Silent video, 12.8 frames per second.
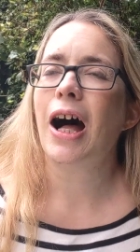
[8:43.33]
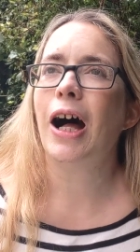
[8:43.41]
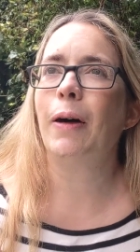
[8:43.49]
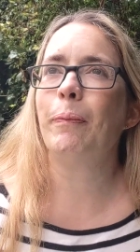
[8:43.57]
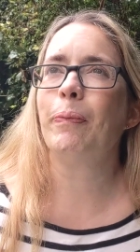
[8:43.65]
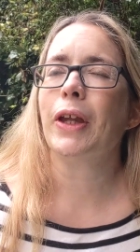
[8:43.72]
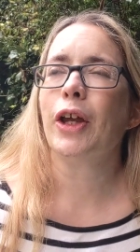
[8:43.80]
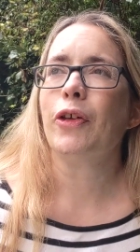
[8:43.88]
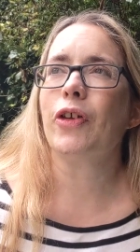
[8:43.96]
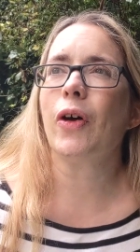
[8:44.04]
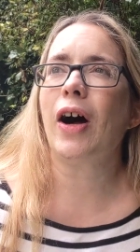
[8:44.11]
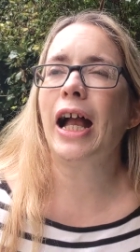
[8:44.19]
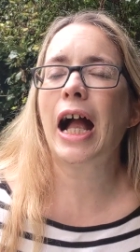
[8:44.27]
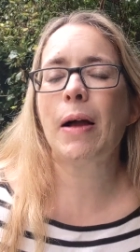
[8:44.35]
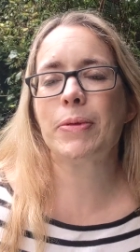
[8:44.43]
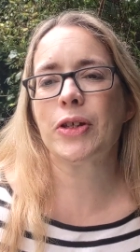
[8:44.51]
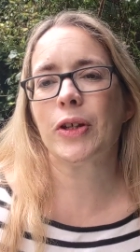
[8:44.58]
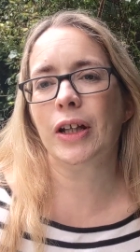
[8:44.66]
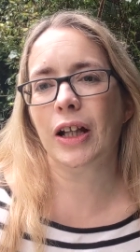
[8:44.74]
Um, so I
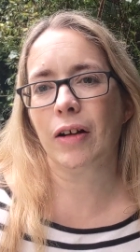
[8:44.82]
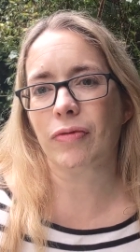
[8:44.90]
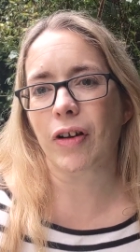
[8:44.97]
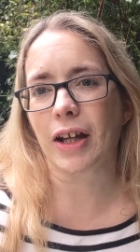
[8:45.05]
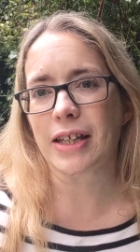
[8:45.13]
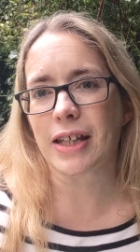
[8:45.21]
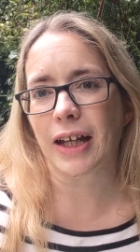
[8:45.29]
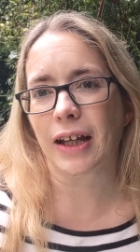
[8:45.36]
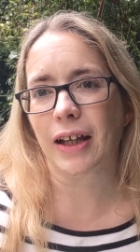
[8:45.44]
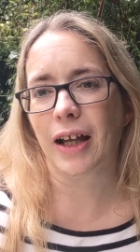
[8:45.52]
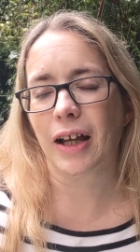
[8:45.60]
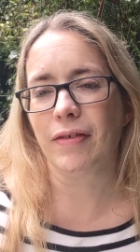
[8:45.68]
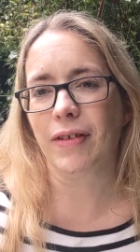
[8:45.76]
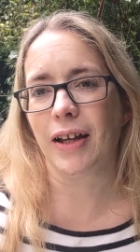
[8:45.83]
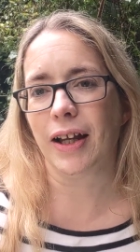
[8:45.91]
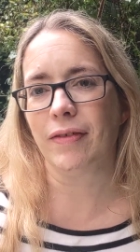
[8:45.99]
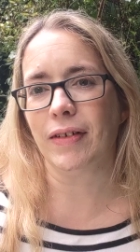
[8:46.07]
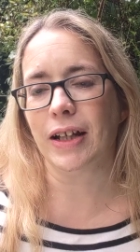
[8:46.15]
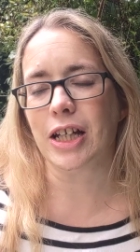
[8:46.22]
absolutely love writing. I
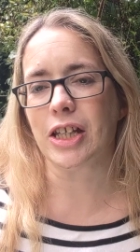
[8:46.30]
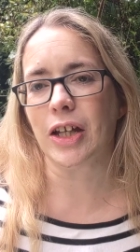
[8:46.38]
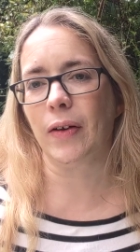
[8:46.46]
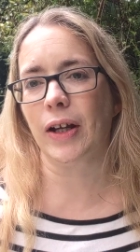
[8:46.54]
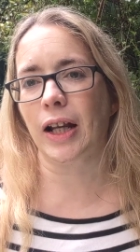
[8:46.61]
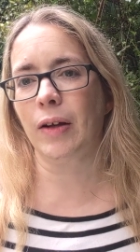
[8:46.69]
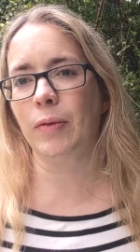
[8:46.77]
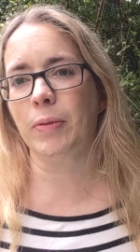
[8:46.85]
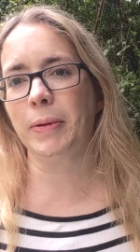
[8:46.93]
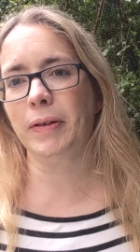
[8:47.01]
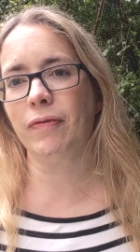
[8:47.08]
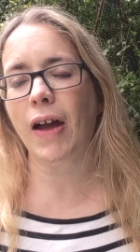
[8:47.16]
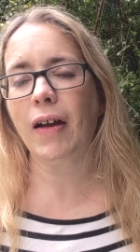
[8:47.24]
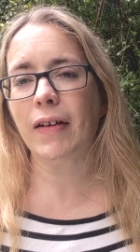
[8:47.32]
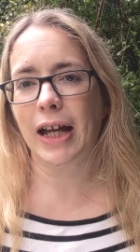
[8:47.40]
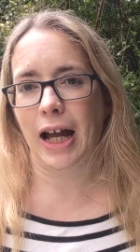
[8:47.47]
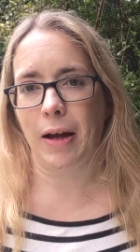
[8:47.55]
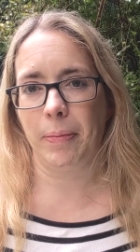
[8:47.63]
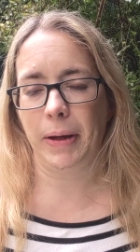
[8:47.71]
really, really do. And I would be
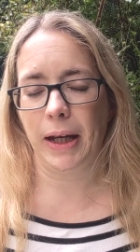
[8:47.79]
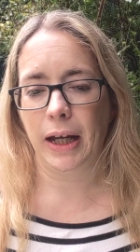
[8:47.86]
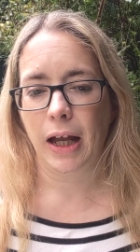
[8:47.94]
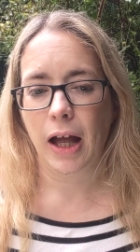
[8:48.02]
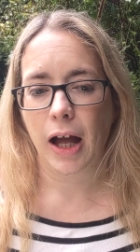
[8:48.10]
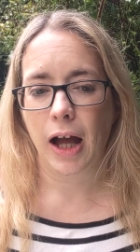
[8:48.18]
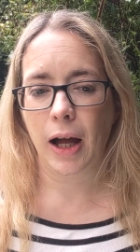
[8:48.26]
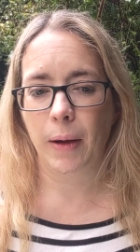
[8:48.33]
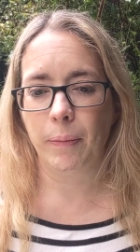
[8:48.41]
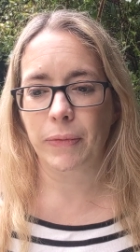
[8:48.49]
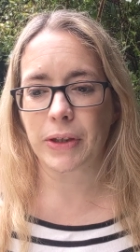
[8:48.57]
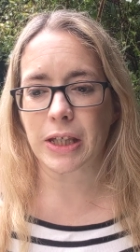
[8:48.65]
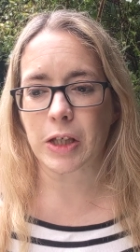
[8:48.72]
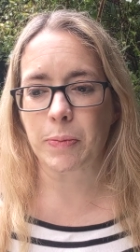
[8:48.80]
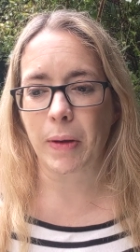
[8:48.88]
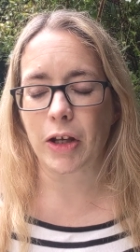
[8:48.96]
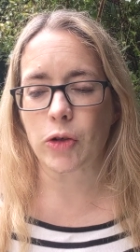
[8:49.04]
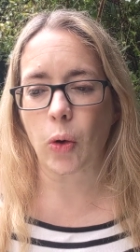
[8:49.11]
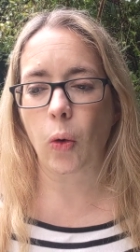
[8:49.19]
very happy um, to
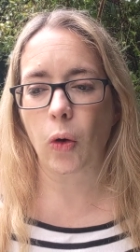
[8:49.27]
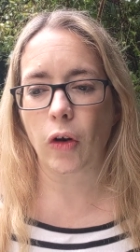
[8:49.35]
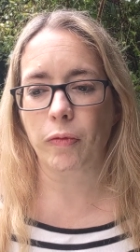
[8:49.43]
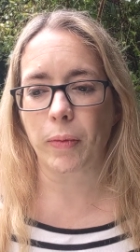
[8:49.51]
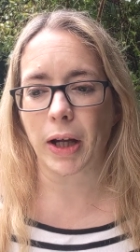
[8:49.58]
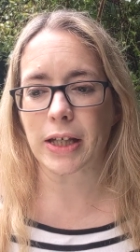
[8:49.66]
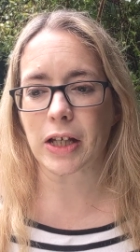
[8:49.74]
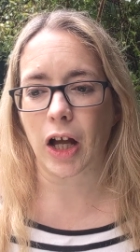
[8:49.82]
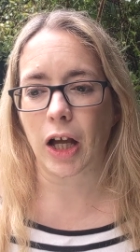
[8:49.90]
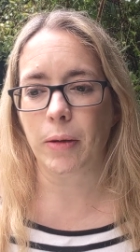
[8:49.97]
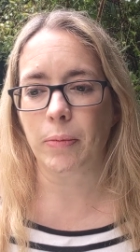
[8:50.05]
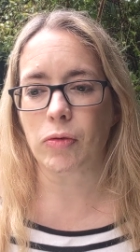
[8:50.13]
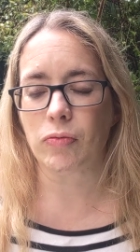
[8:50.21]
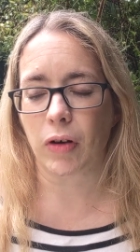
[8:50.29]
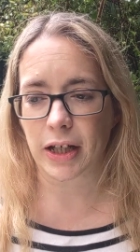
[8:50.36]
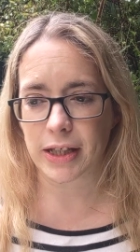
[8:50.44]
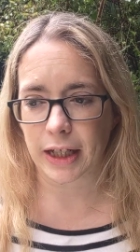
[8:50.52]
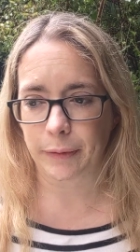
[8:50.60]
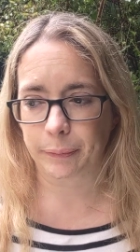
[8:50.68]
spend all of my time
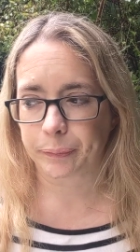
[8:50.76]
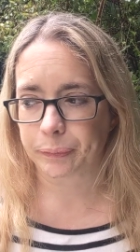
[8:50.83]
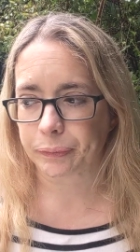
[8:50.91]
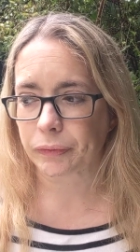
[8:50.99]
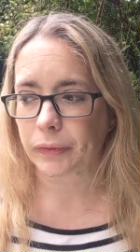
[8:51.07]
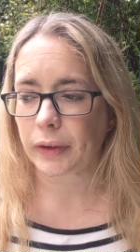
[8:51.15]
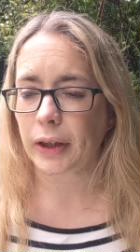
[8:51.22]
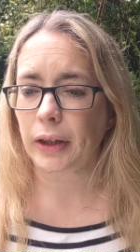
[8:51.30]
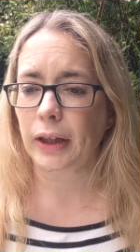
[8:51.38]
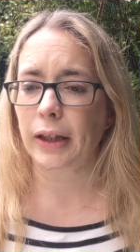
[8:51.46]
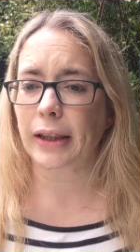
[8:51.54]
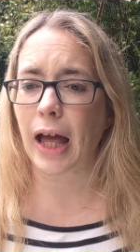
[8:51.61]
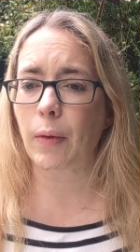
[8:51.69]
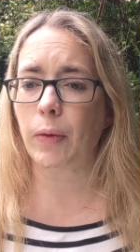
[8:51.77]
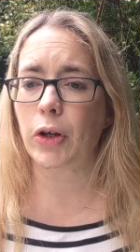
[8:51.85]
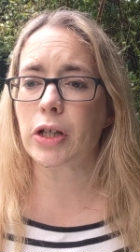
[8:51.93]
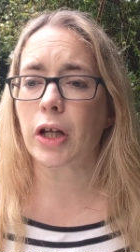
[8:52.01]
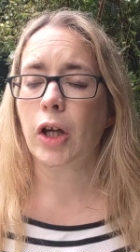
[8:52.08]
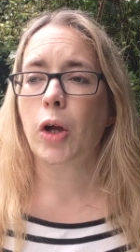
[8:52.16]
writing. That
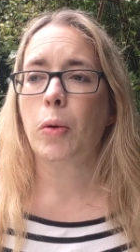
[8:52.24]
would